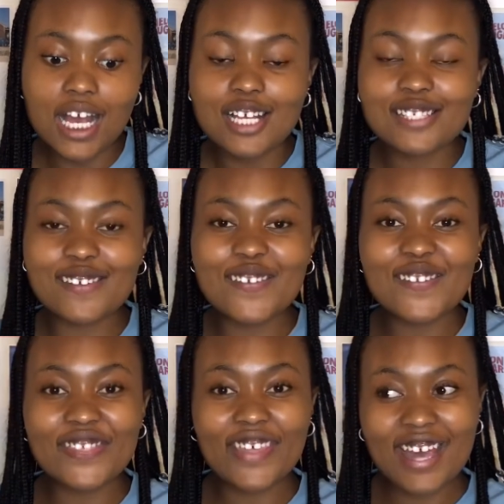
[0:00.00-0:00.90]
So
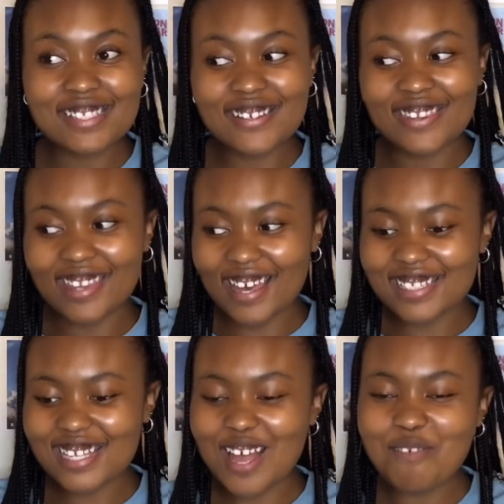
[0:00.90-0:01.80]
that's on that.
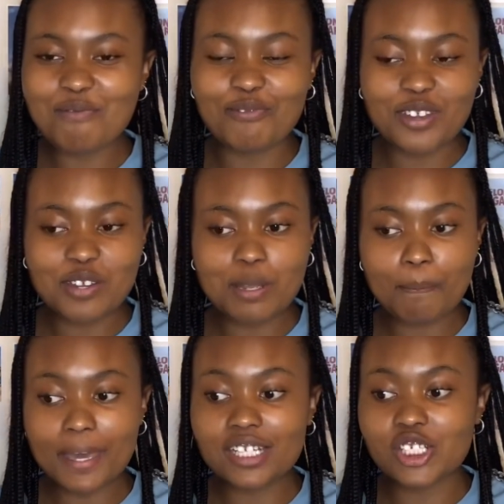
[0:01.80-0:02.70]
I'm very
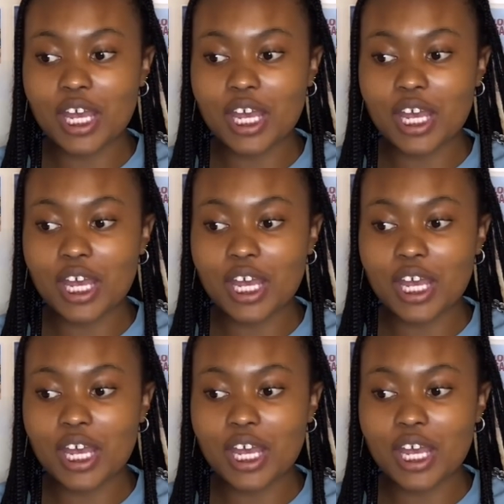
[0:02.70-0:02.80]
much